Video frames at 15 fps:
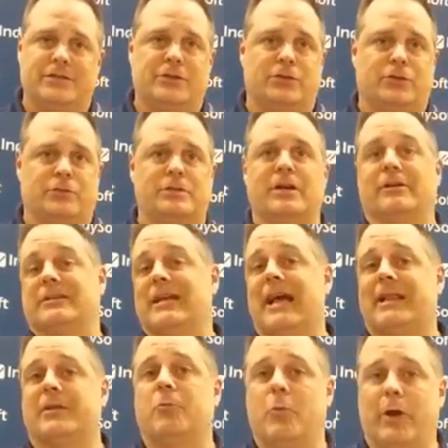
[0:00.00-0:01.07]
to tell
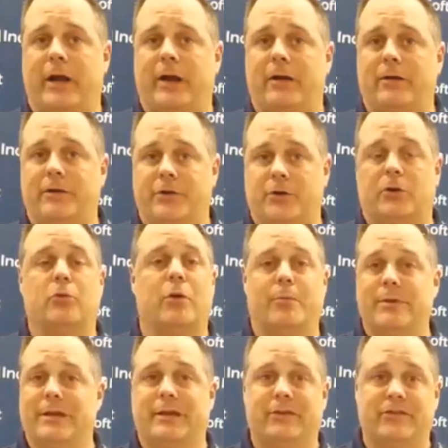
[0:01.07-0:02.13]
exactly where your
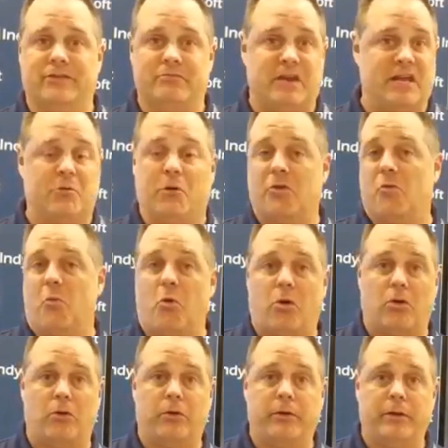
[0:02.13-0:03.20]
equipment is anywhere in the
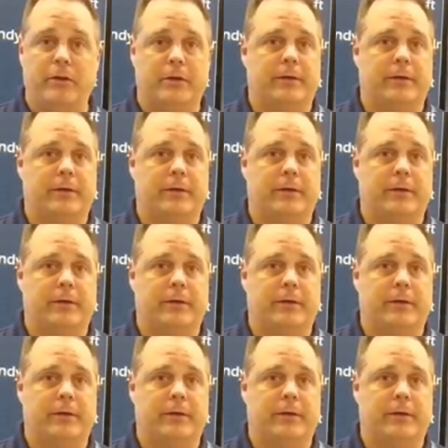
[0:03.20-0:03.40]
world,